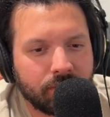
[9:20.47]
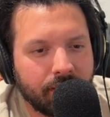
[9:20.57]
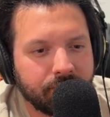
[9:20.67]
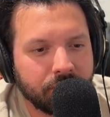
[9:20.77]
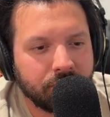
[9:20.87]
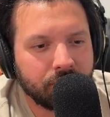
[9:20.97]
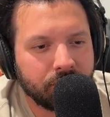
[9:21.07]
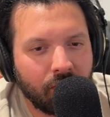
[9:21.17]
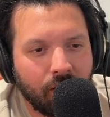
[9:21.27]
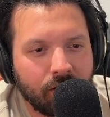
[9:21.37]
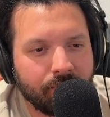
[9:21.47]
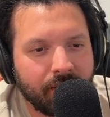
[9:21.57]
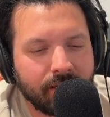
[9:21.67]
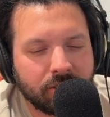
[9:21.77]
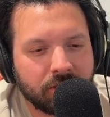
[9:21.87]
draft YouTube's
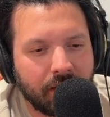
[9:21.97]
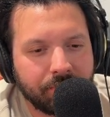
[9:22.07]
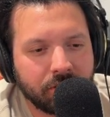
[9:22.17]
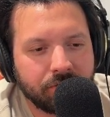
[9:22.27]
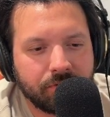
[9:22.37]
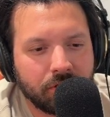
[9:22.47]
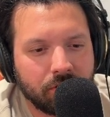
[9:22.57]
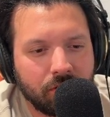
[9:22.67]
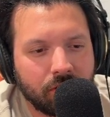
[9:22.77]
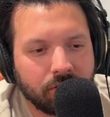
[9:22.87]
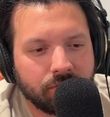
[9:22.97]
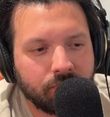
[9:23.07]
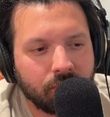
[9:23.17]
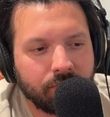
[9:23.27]
automatic chapters for your long form